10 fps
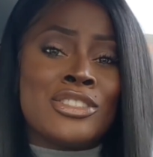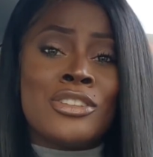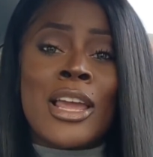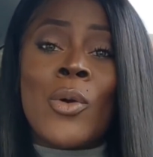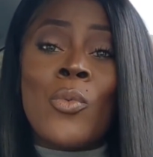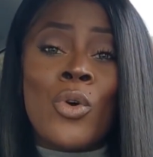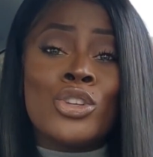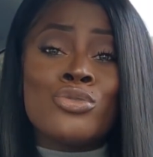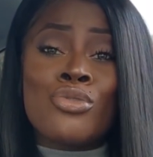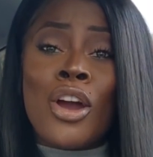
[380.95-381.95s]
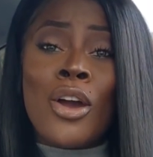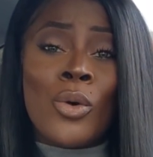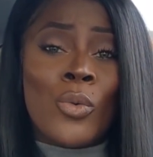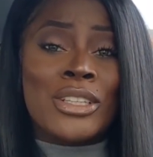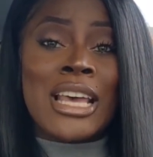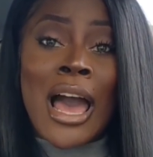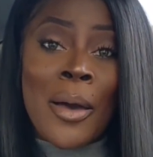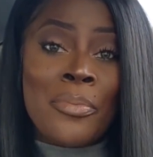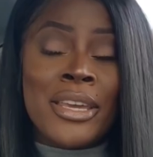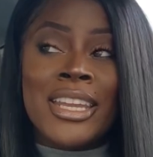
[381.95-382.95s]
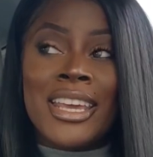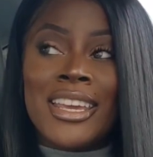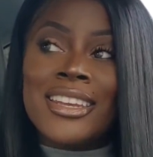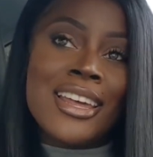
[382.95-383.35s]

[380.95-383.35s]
She's like, what's wrong? What's happening?